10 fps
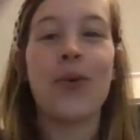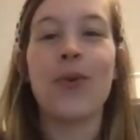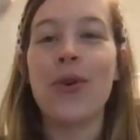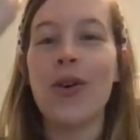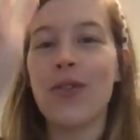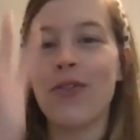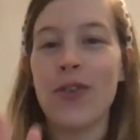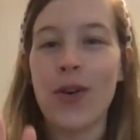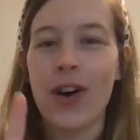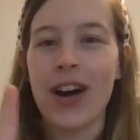Rule
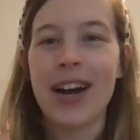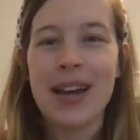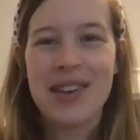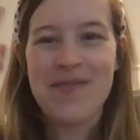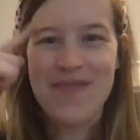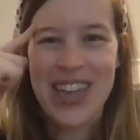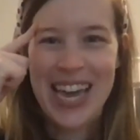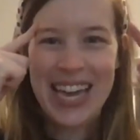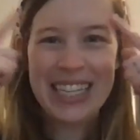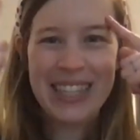4,
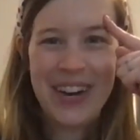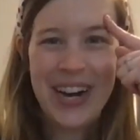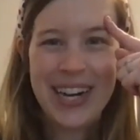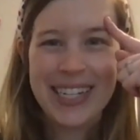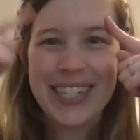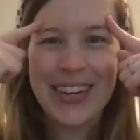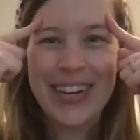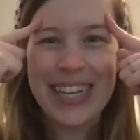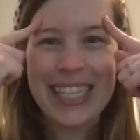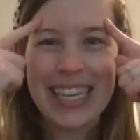make smart
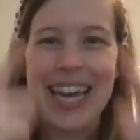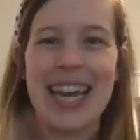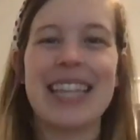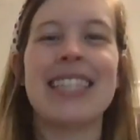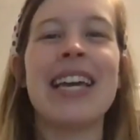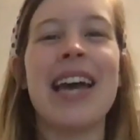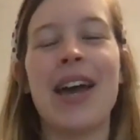choices.